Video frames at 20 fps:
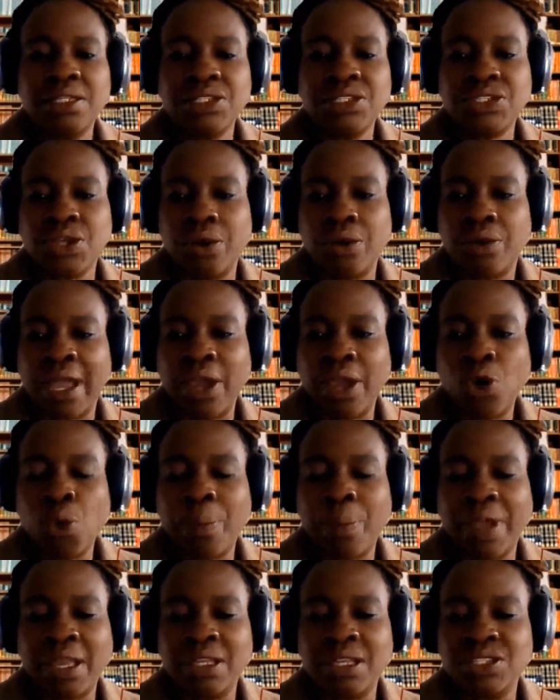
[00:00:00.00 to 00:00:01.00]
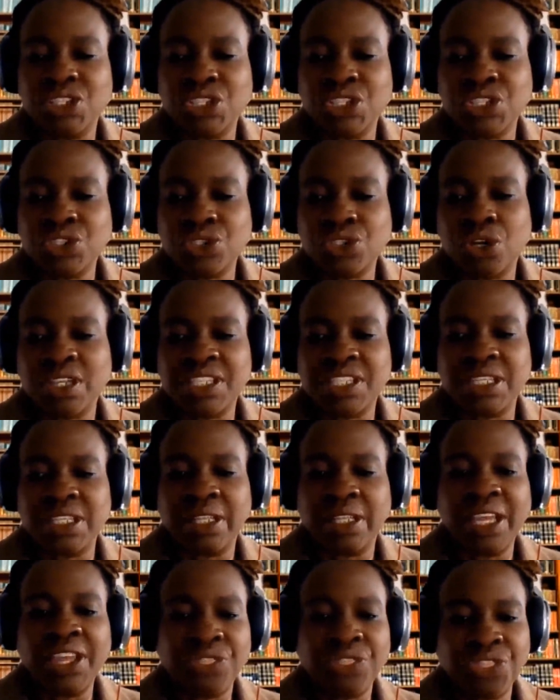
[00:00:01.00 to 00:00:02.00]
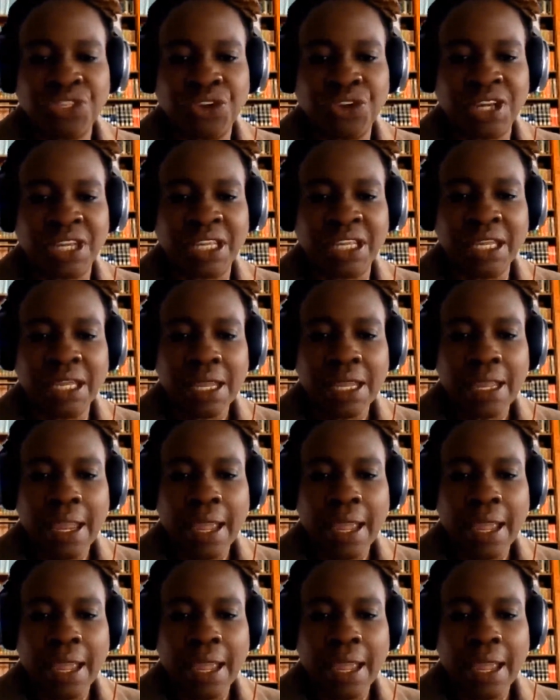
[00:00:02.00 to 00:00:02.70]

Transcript: So I hope I could just talk till 8:30.